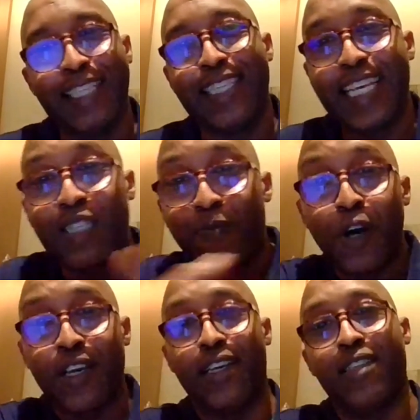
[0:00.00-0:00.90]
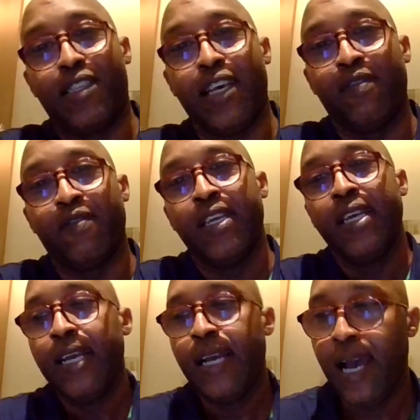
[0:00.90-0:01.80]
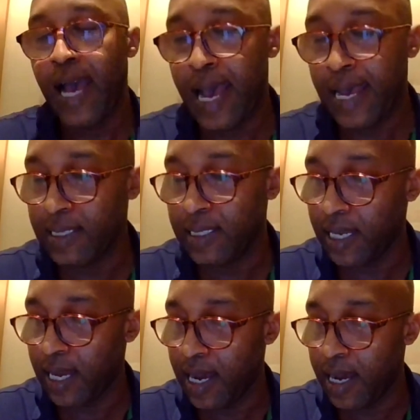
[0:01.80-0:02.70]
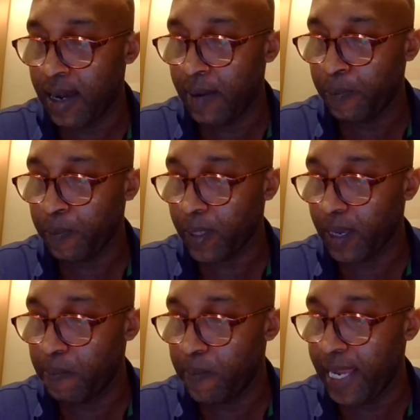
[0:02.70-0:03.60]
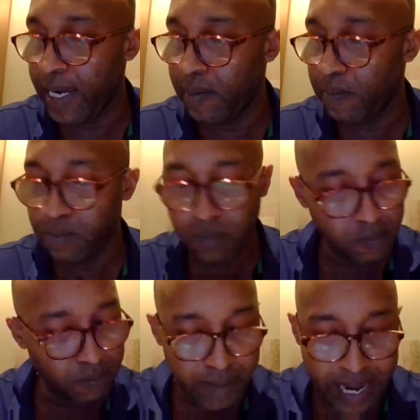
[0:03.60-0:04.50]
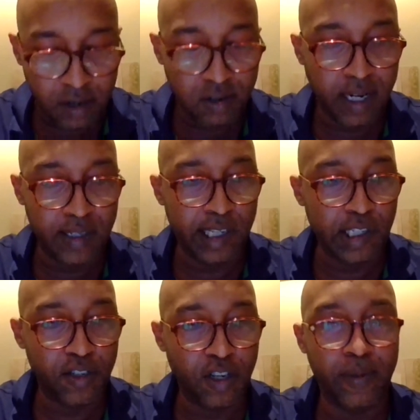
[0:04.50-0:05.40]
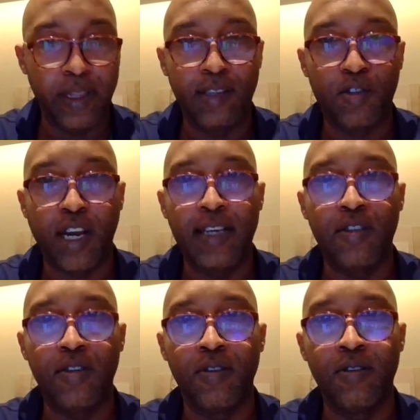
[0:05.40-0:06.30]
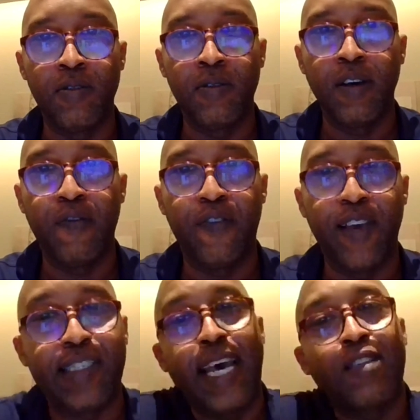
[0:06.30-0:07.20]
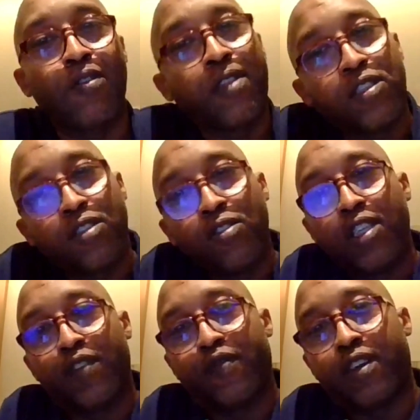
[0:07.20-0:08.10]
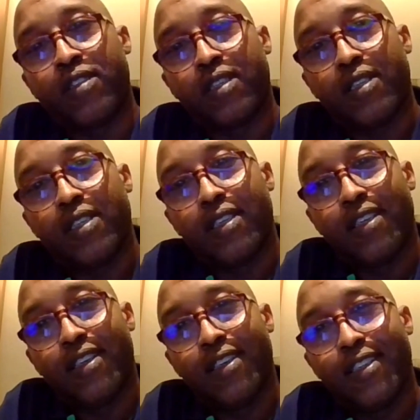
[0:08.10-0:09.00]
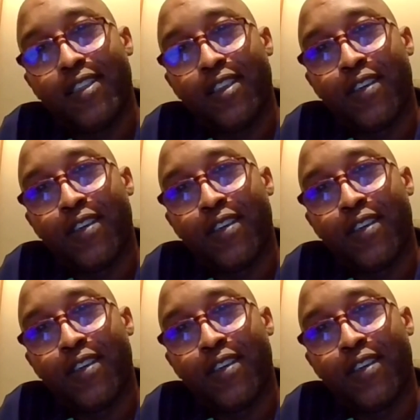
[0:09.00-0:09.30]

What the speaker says: is broken itself. And many organizations normally, they try to fix that on the technology front, you know,